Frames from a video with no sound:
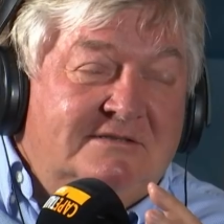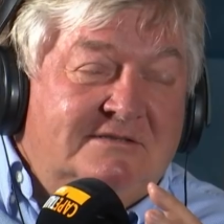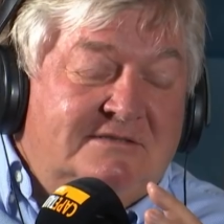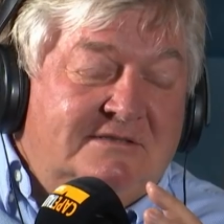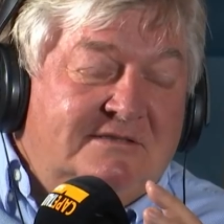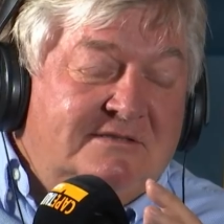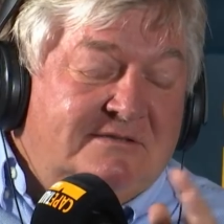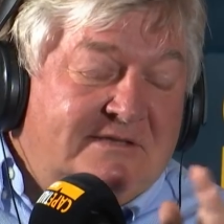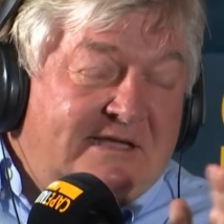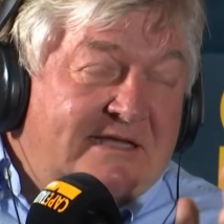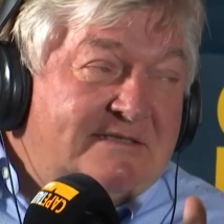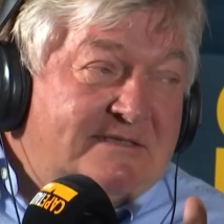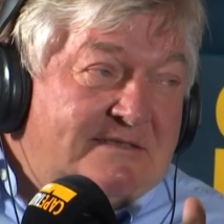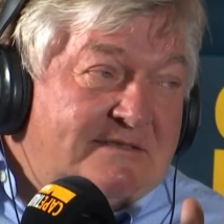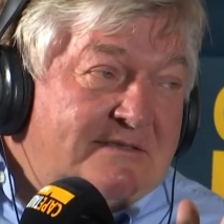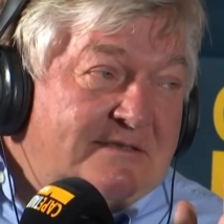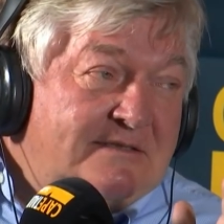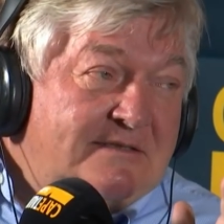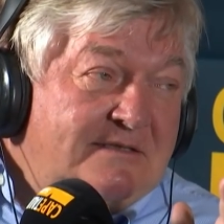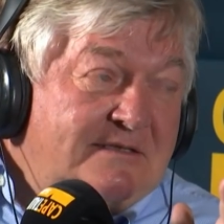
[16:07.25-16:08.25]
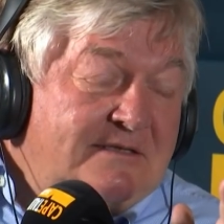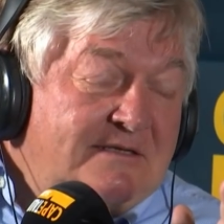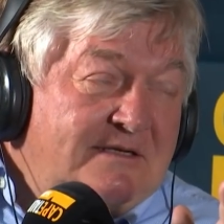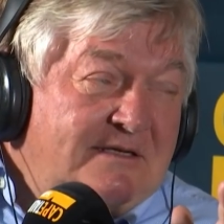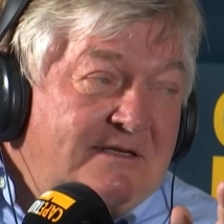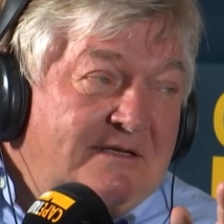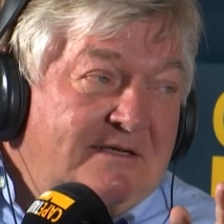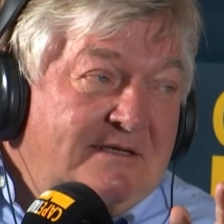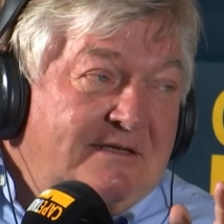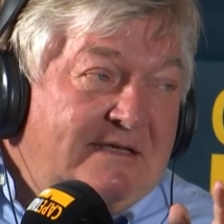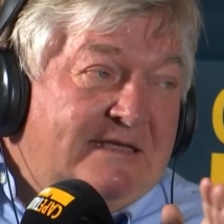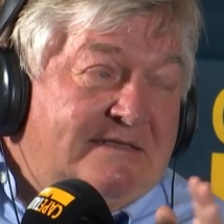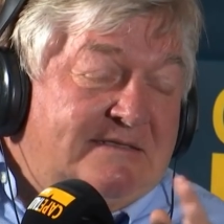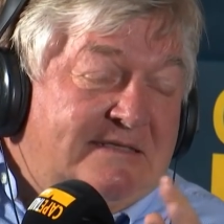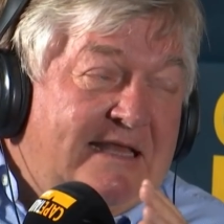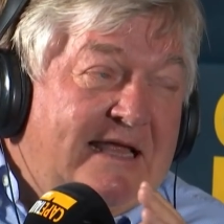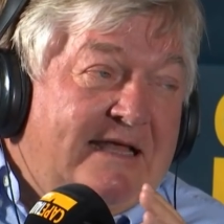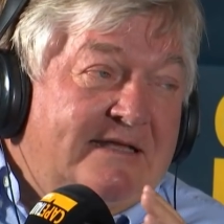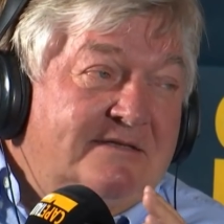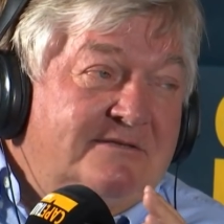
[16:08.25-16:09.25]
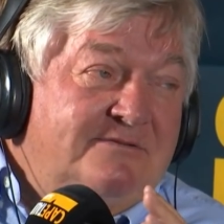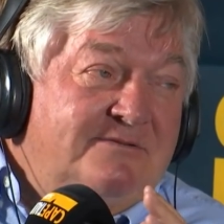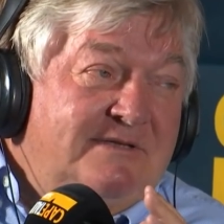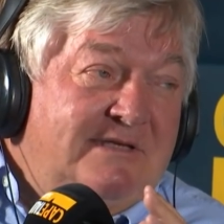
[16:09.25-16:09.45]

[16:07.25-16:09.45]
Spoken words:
So that's that's lunch.